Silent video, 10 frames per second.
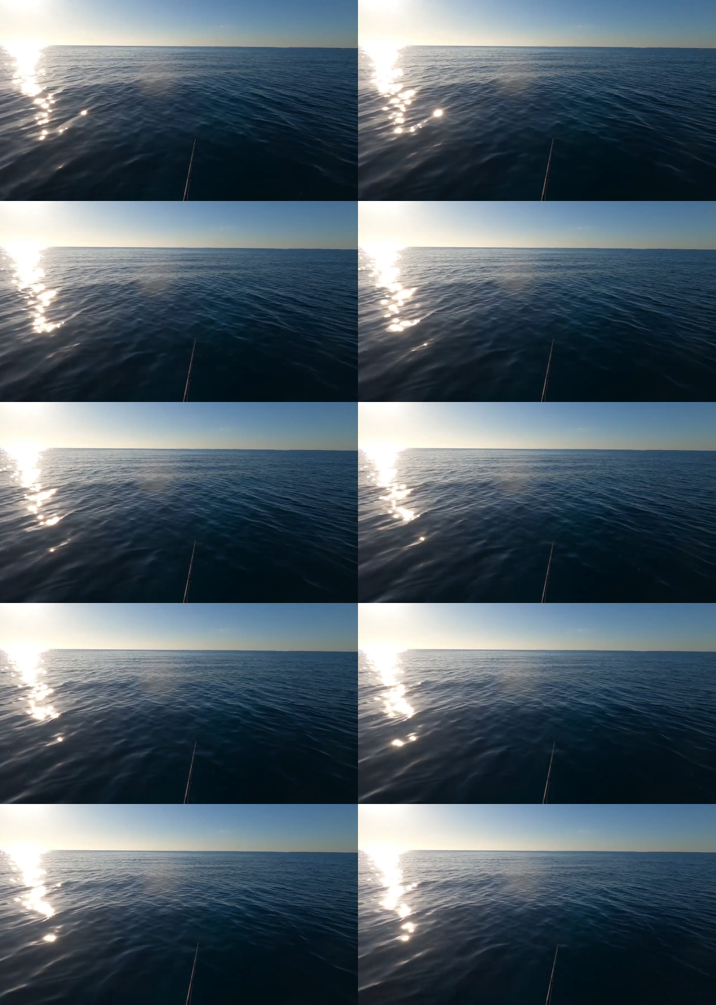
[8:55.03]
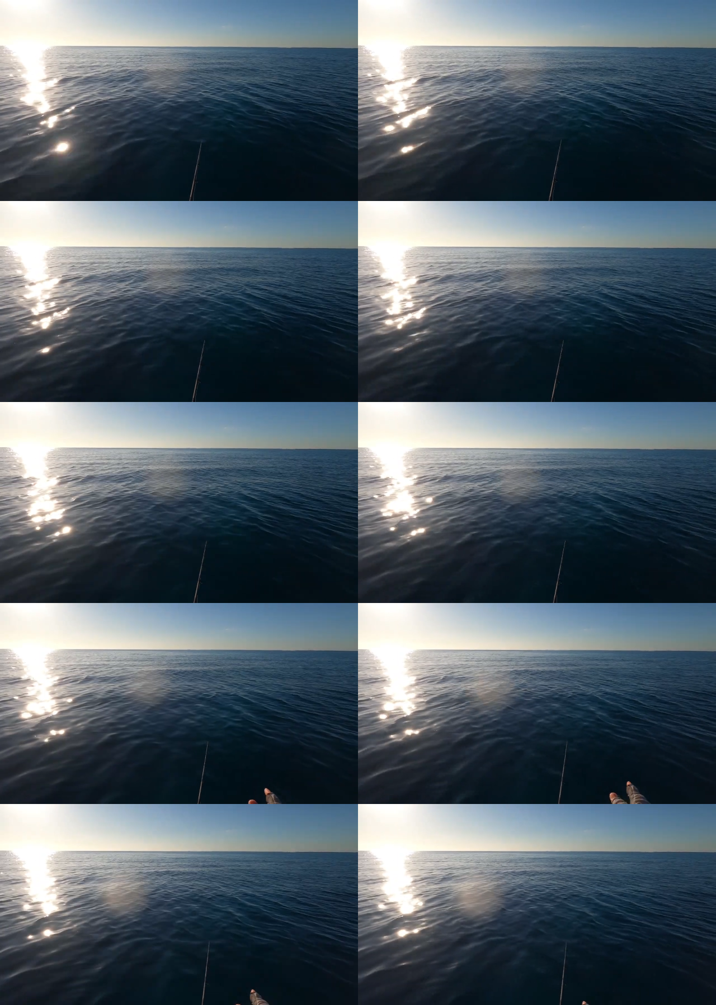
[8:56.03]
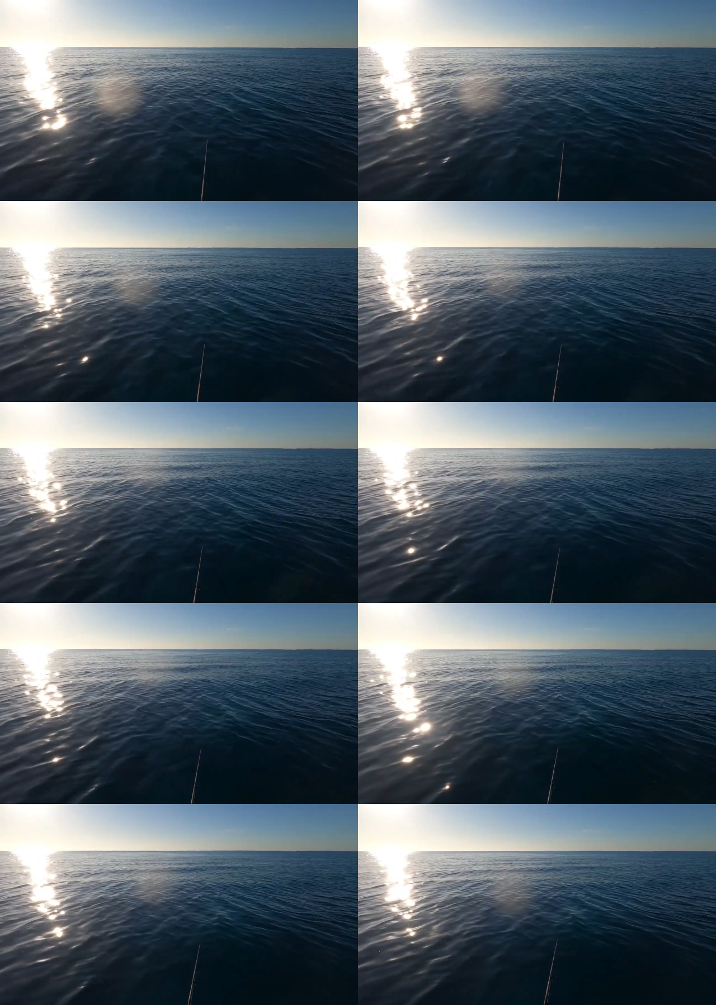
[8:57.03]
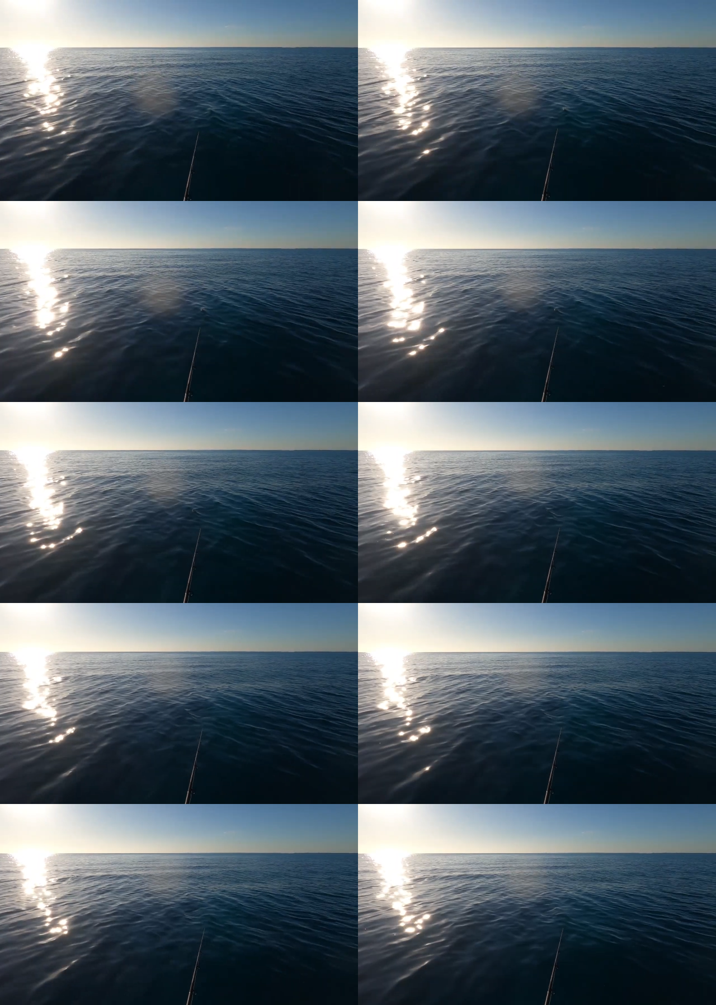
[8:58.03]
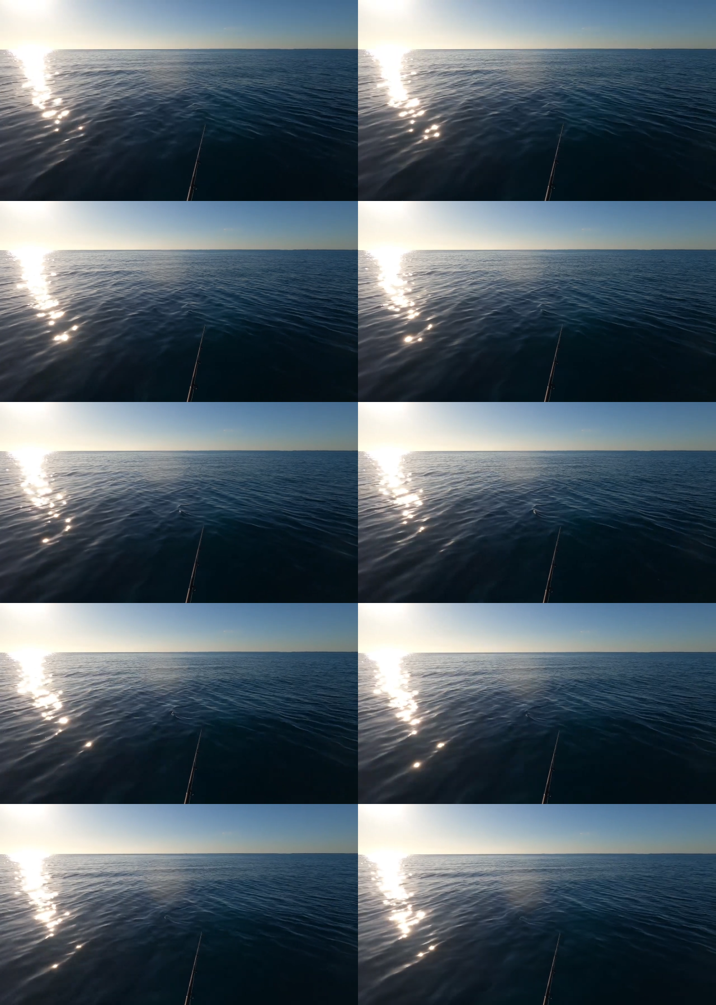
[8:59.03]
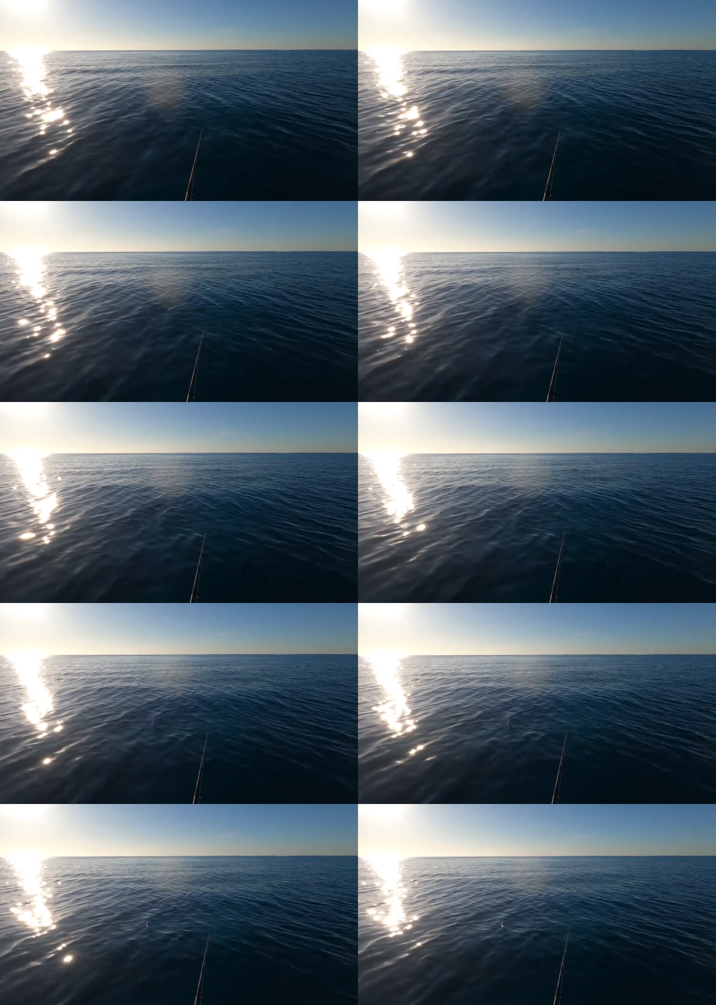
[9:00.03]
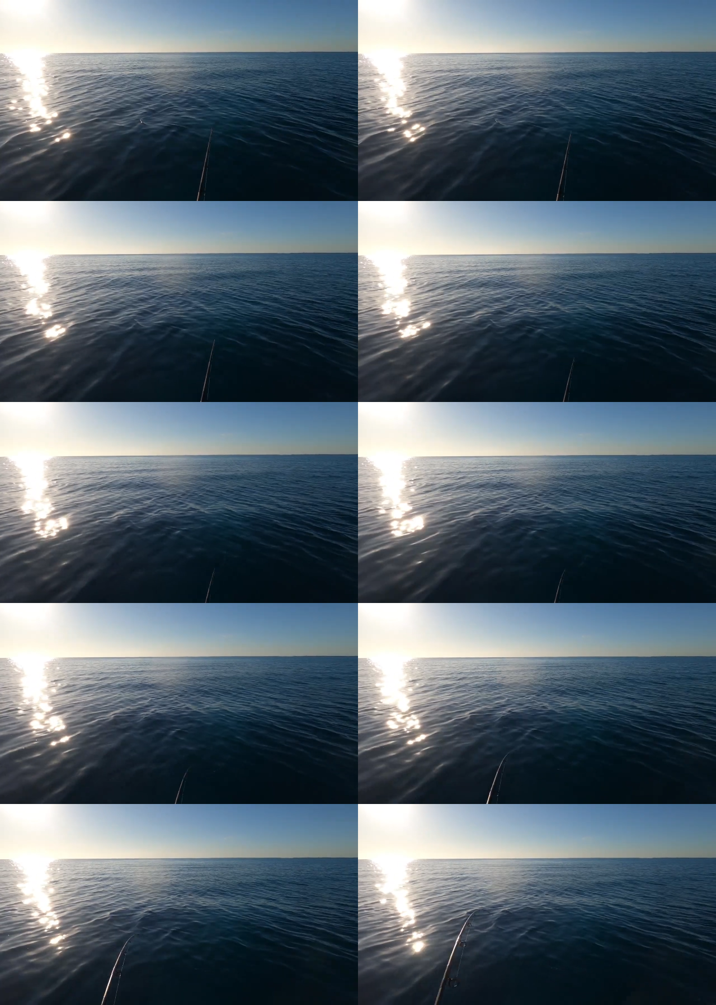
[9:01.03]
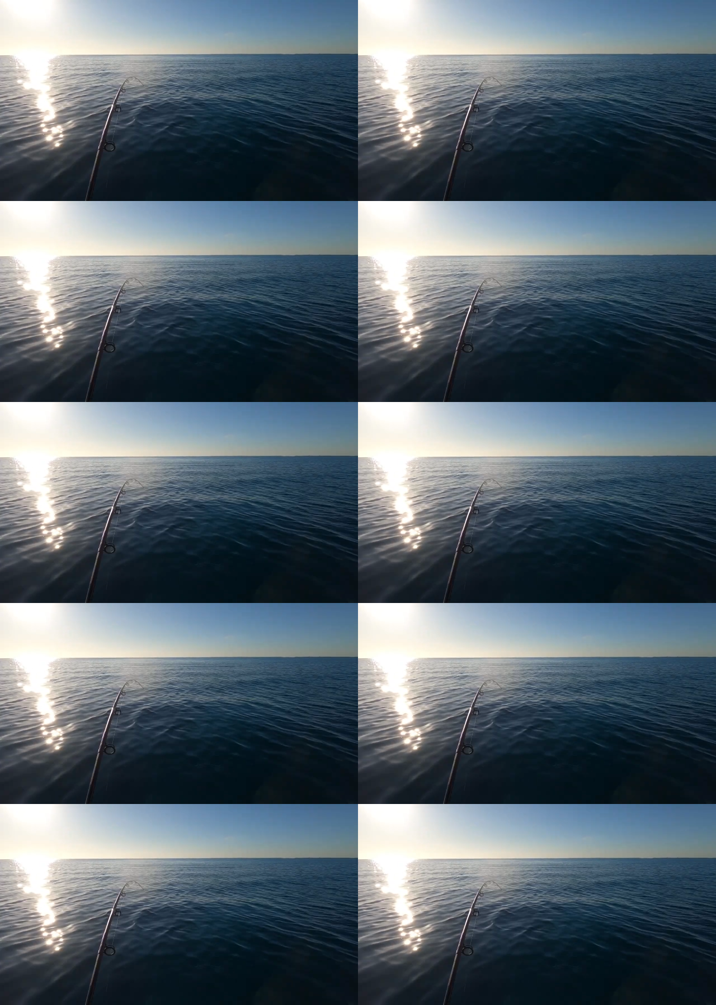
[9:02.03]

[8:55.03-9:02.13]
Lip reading: No face is visible, so there are no lips to read.